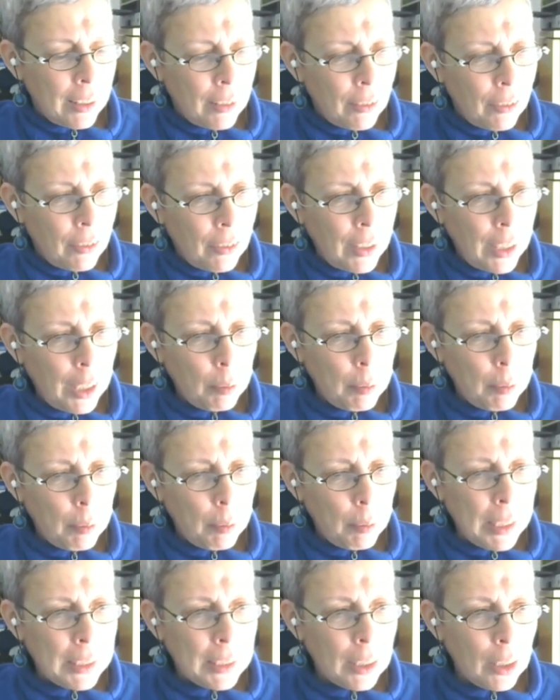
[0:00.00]
find
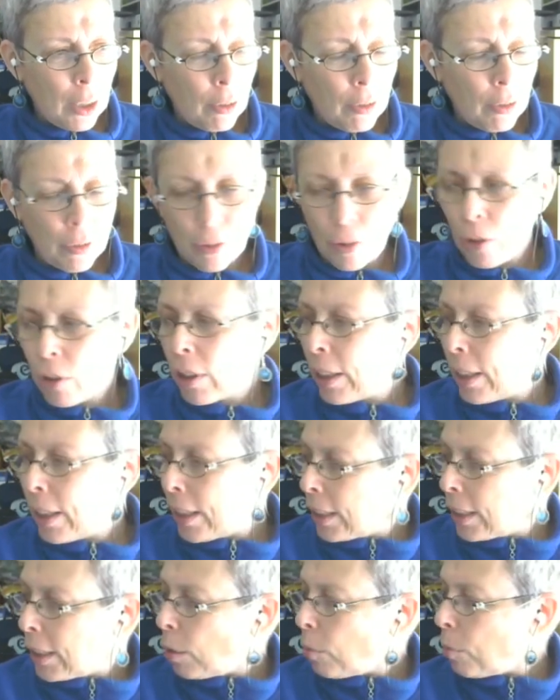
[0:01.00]
myself looking
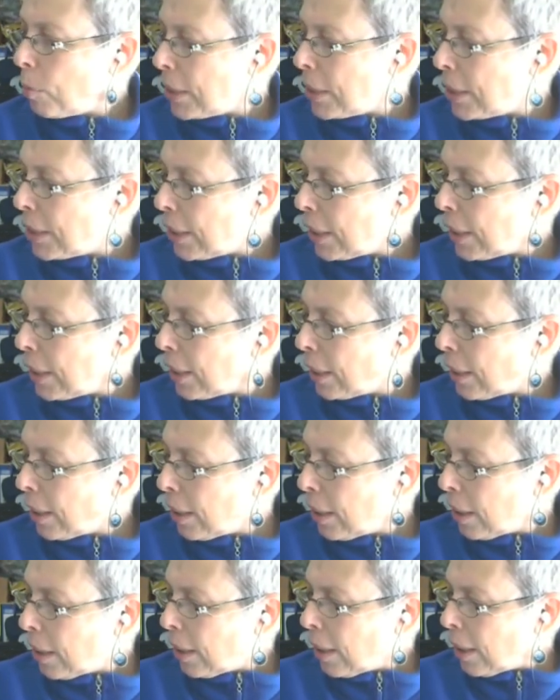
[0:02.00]
at him and saying
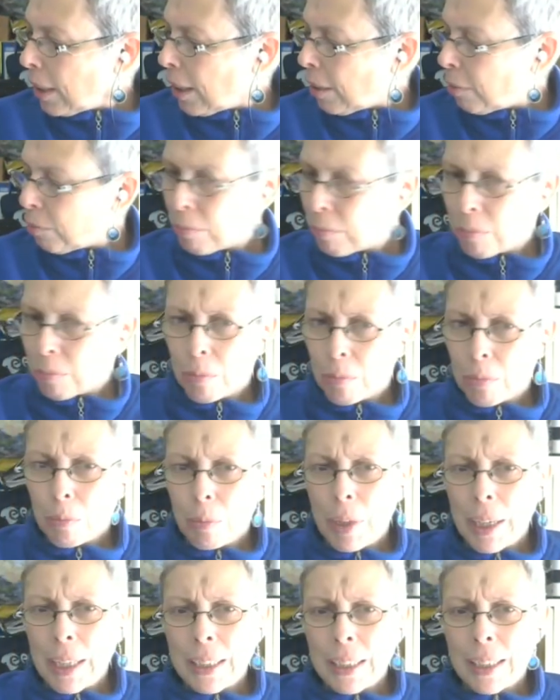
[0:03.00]
my
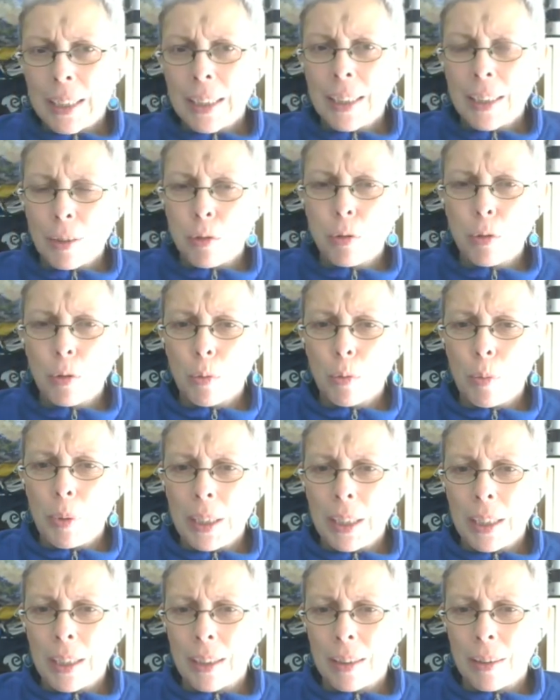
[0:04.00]
tendency would
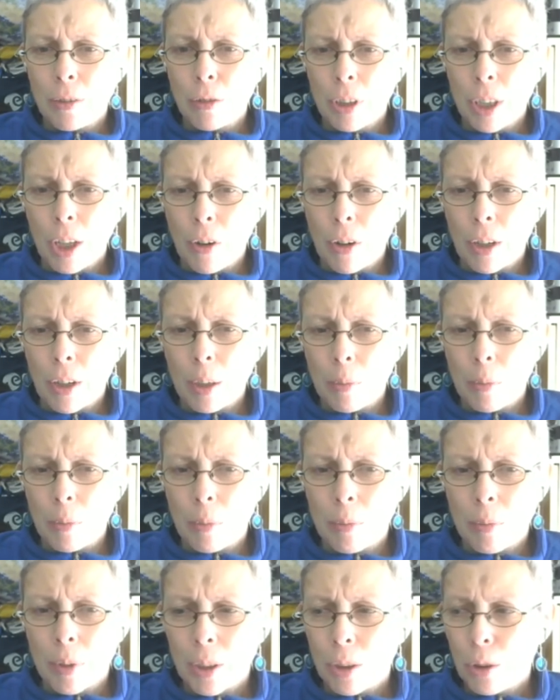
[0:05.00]
be to tell him
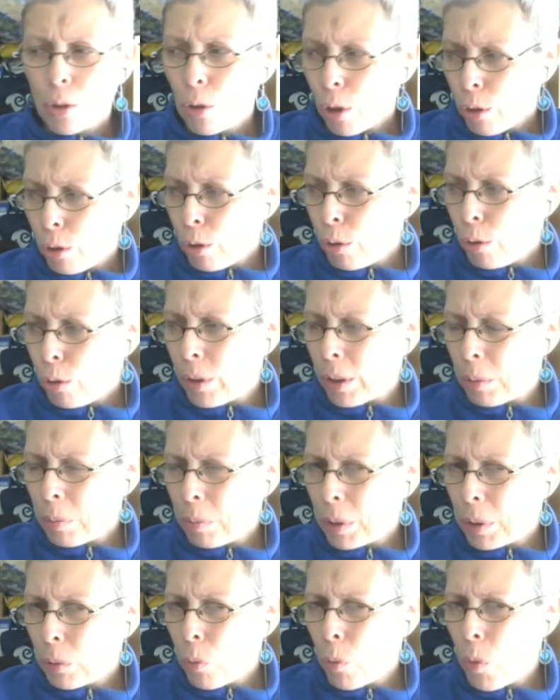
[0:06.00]
not to do it
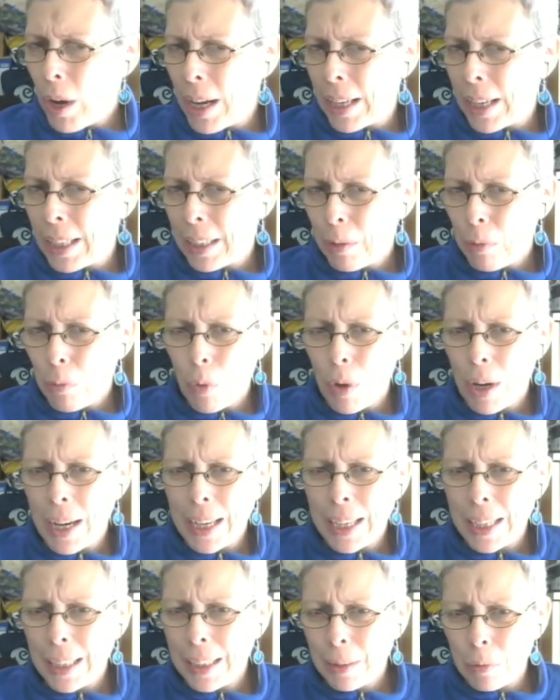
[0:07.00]
but why
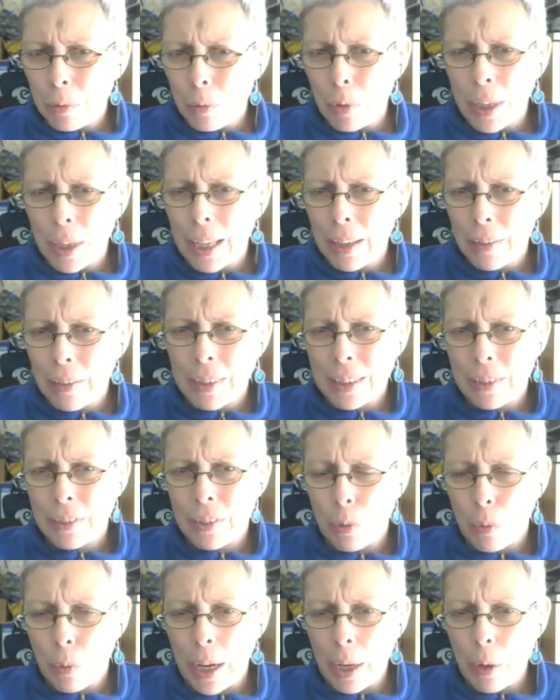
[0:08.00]
why do i have this
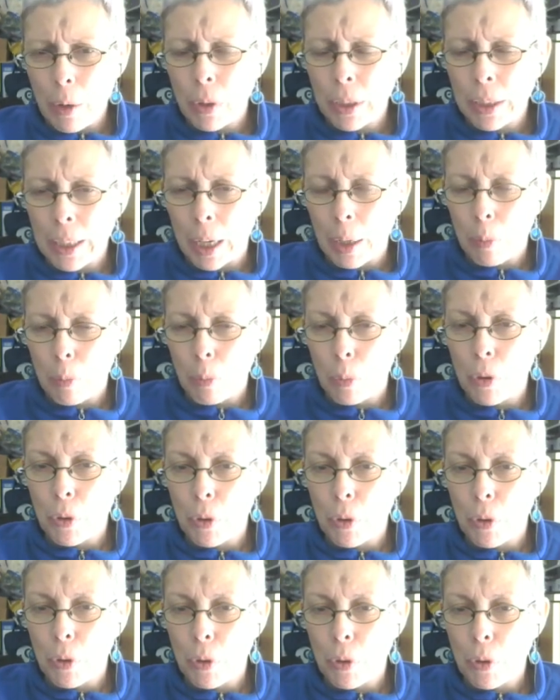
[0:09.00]
why would i
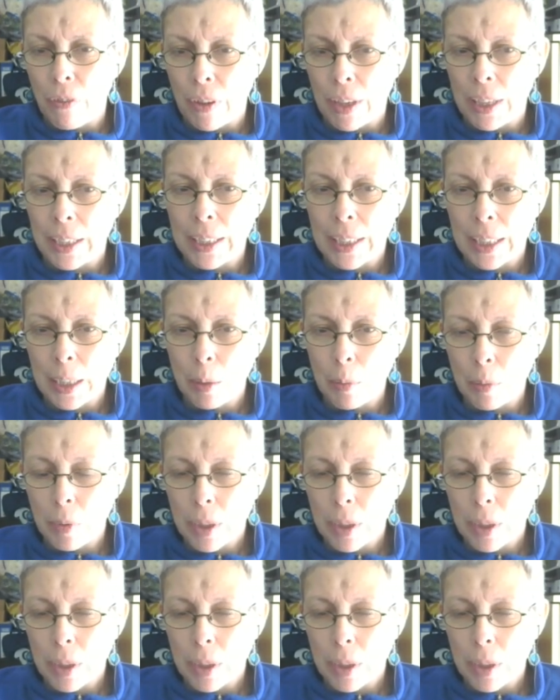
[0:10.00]
prevent him